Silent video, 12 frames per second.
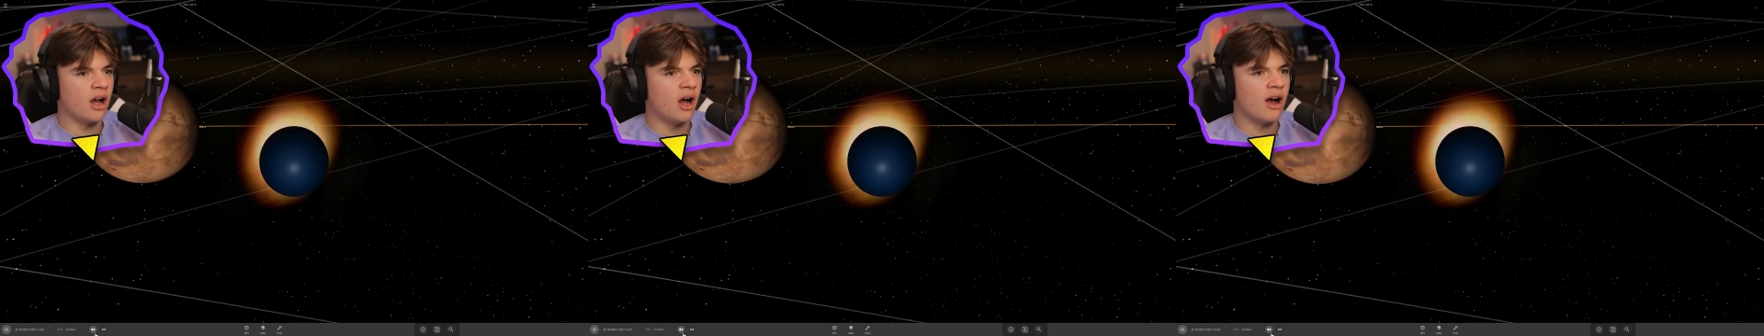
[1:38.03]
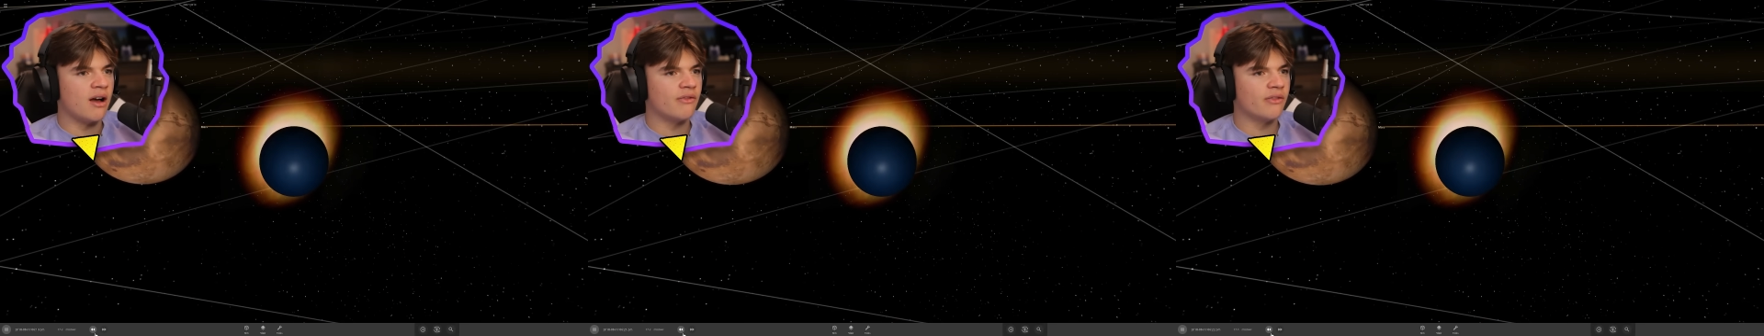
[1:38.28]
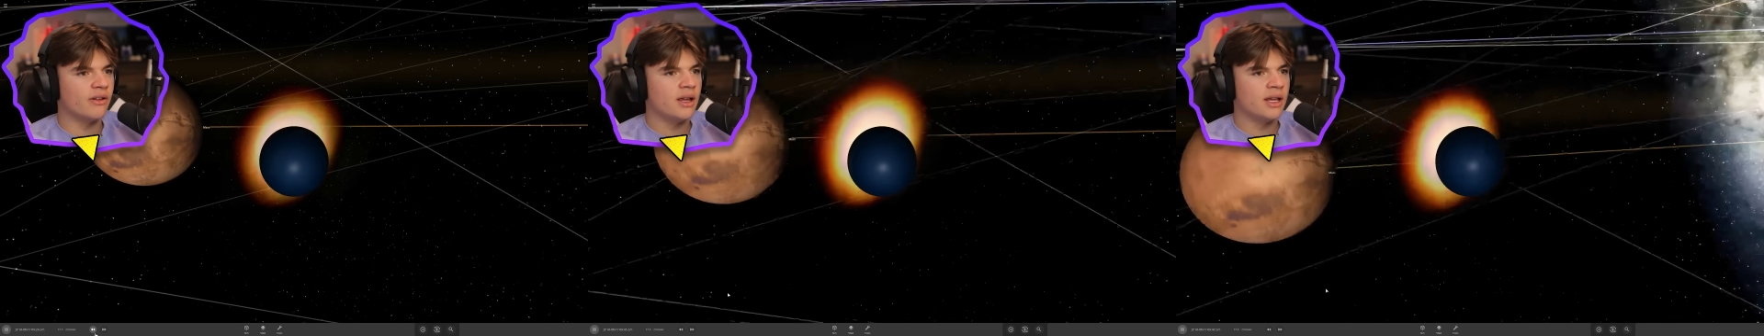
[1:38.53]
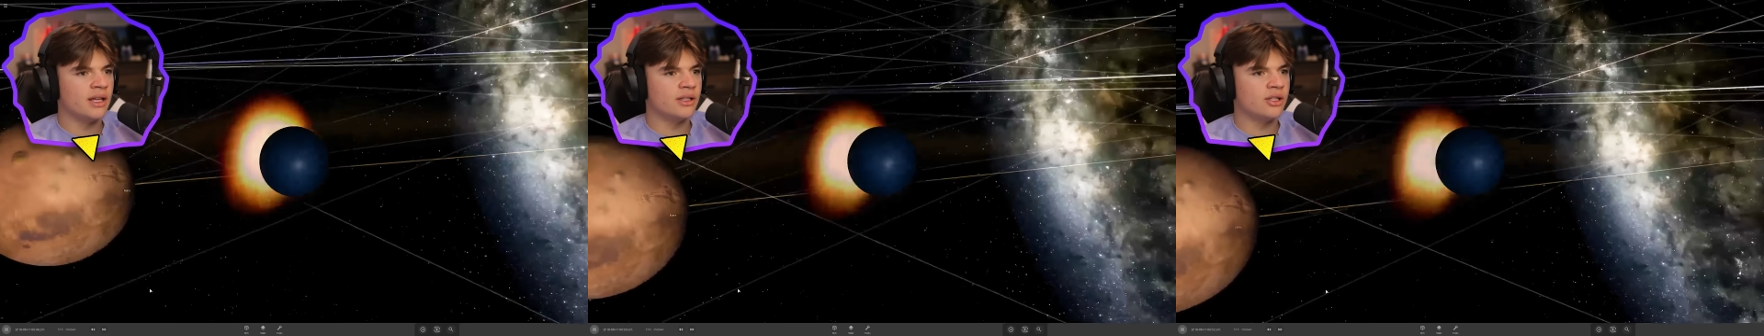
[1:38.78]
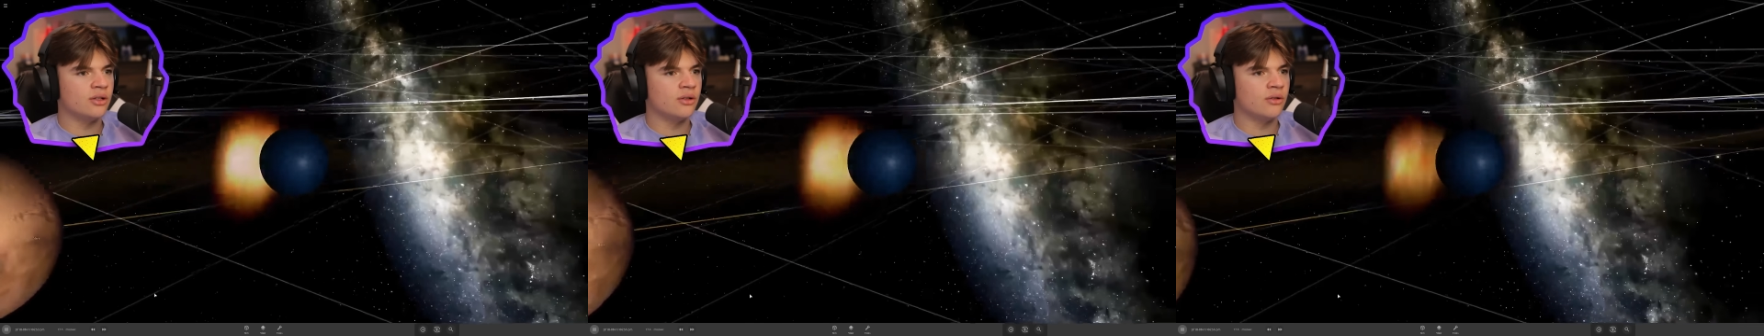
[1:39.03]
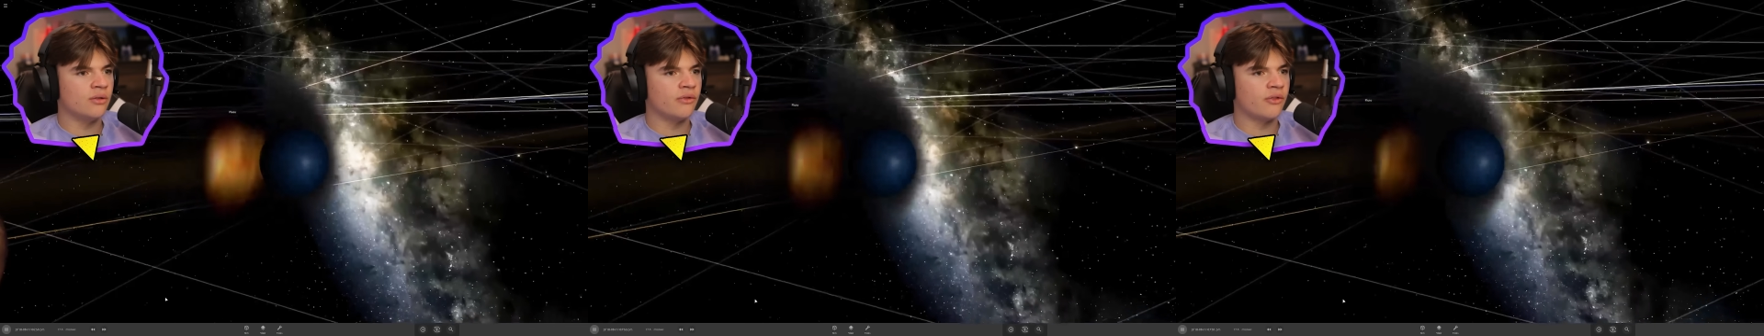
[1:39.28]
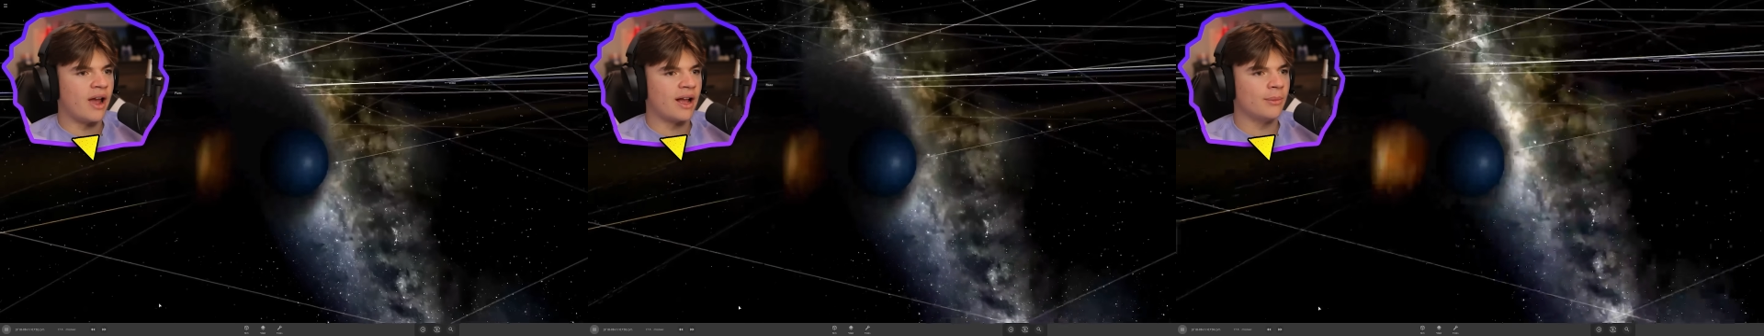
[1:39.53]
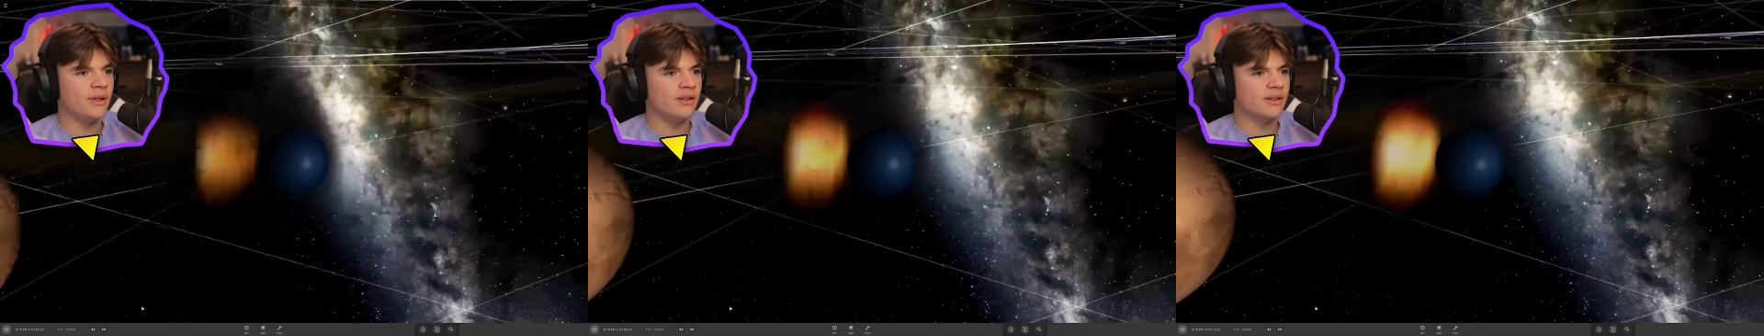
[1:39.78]
off into
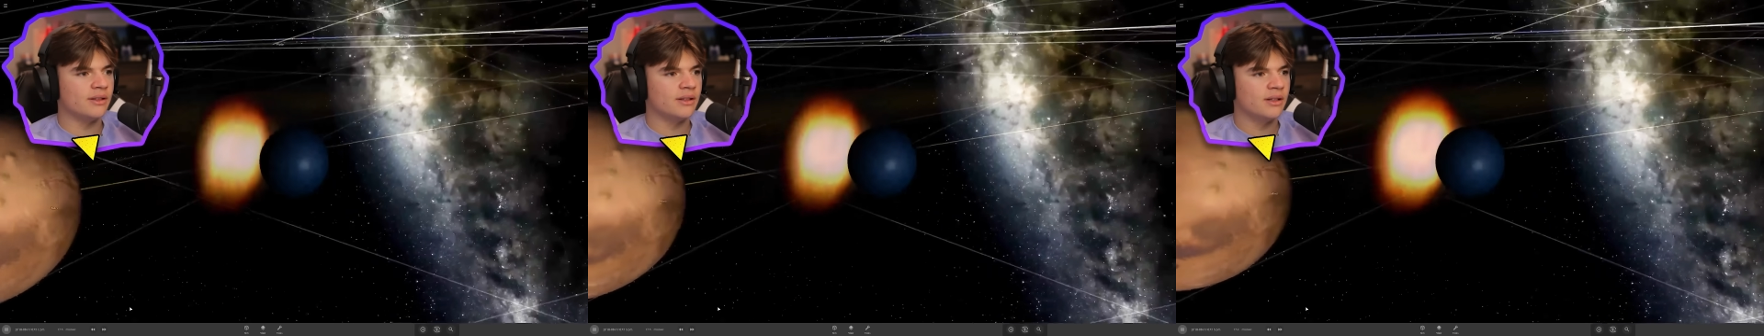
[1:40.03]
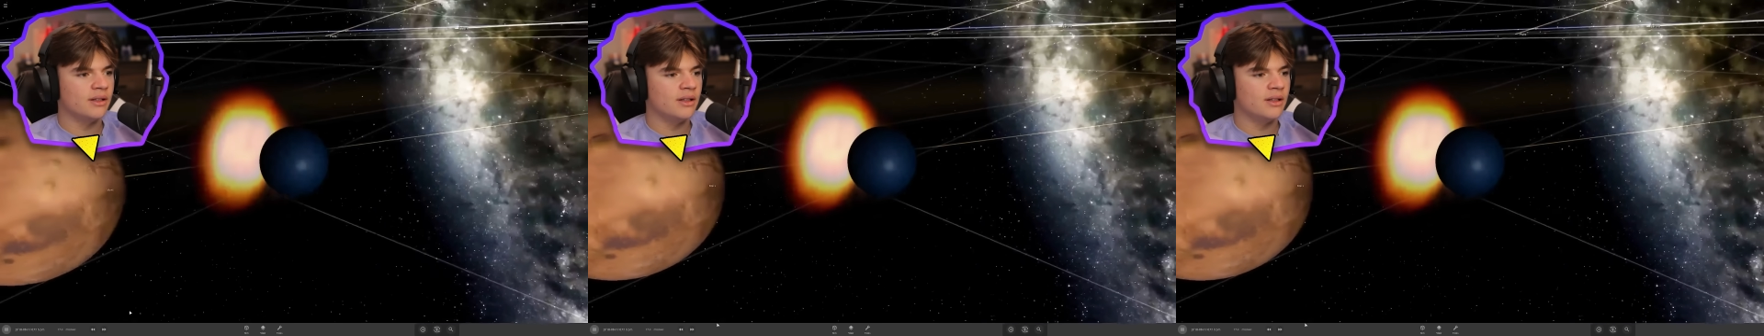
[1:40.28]
fragments.